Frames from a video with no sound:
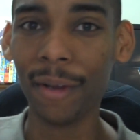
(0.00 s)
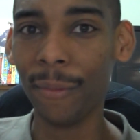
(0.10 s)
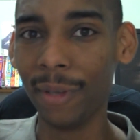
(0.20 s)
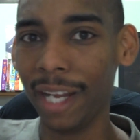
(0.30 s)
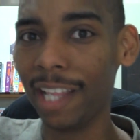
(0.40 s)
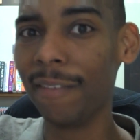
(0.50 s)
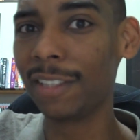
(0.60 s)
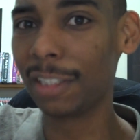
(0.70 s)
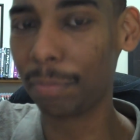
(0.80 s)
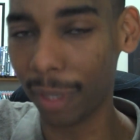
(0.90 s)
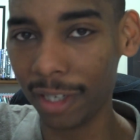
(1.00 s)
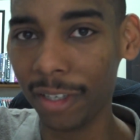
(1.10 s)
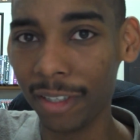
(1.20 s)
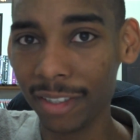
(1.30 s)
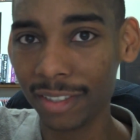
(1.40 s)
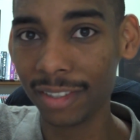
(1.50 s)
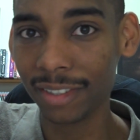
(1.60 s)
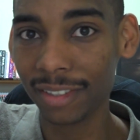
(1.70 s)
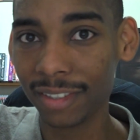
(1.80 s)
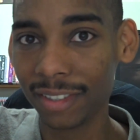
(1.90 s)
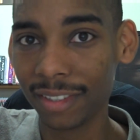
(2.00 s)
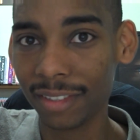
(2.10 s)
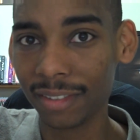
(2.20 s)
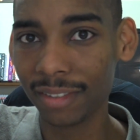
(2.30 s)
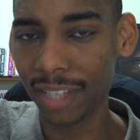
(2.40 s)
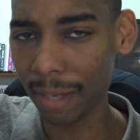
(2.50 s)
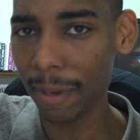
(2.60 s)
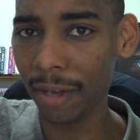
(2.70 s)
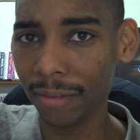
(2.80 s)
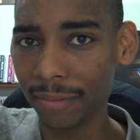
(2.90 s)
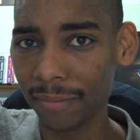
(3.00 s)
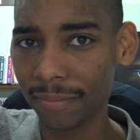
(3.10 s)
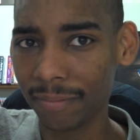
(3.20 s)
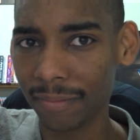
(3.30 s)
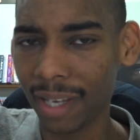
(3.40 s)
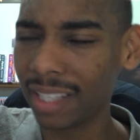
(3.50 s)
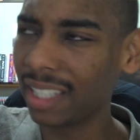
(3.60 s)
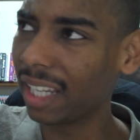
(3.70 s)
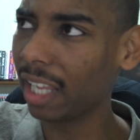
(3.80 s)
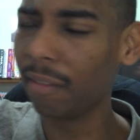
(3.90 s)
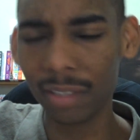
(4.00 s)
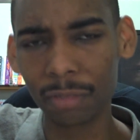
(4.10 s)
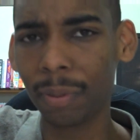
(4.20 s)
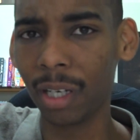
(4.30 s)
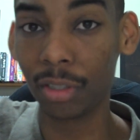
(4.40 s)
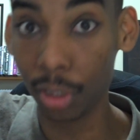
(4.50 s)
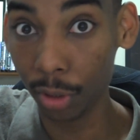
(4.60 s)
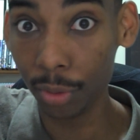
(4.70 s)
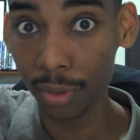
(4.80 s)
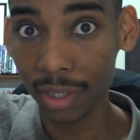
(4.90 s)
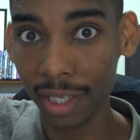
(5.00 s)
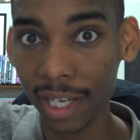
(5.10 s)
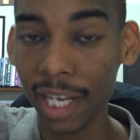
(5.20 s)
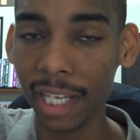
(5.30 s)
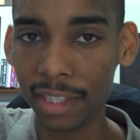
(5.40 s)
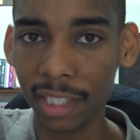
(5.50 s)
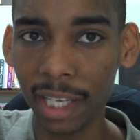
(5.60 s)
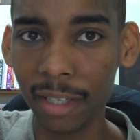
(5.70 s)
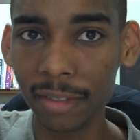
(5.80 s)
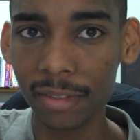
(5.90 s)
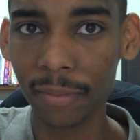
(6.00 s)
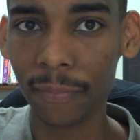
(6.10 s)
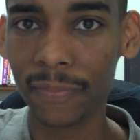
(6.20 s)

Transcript: When Alien vs. Predator came out, I think Alien vs. Predator 2 in theaters,